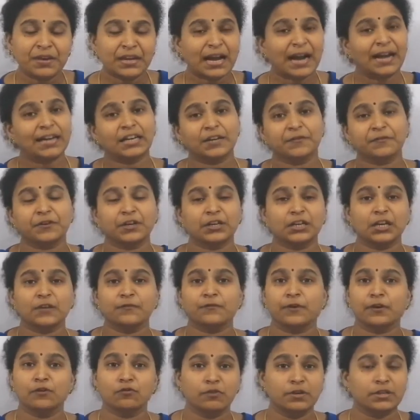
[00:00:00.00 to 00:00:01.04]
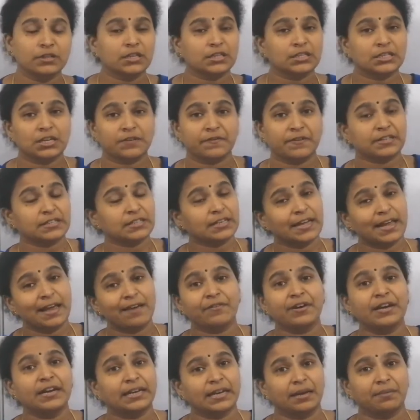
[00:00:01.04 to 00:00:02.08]
We can't afford it for doing the sequencing
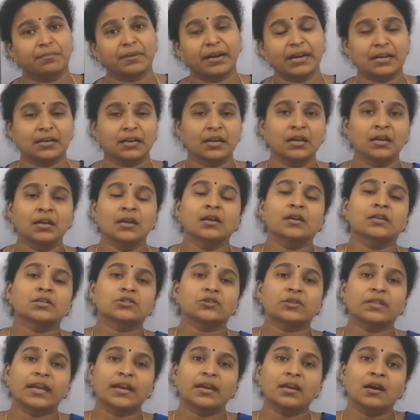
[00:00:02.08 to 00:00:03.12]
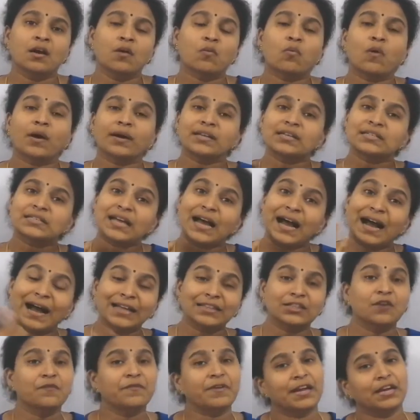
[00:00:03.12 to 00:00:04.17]
every time, right? So, then what is the
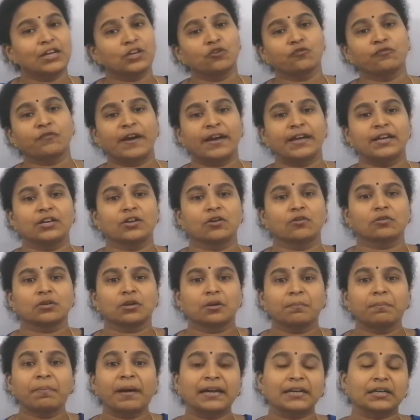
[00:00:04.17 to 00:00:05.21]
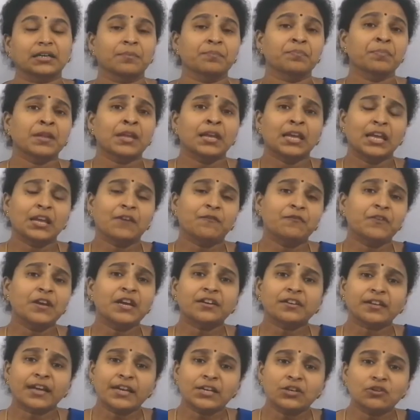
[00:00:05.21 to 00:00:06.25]
other way to find out? But if we
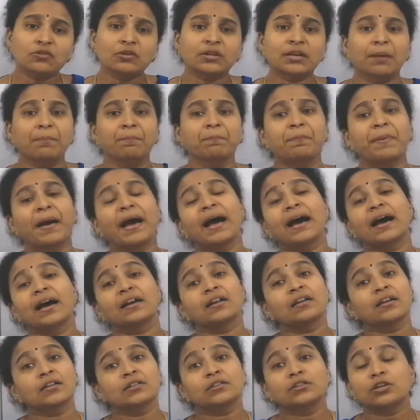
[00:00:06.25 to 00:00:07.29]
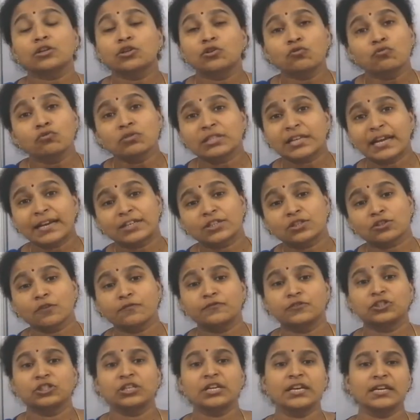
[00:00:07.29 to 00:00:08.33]
try to compare the two sets
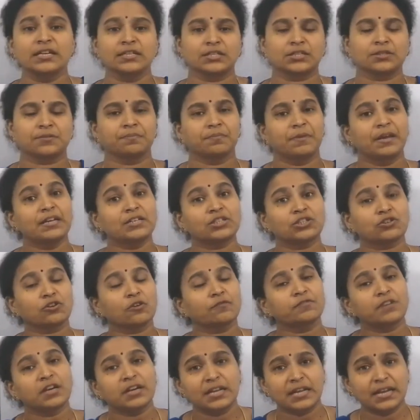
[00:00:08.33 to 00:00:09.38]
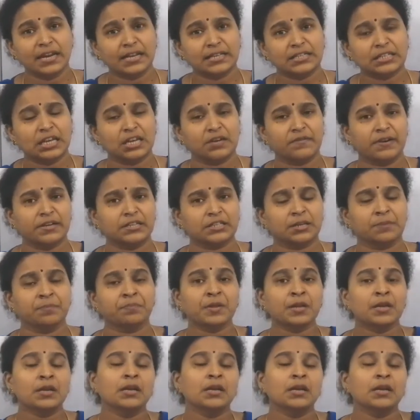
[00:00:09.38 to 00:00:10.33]
of genes instead of the DNA sequencing,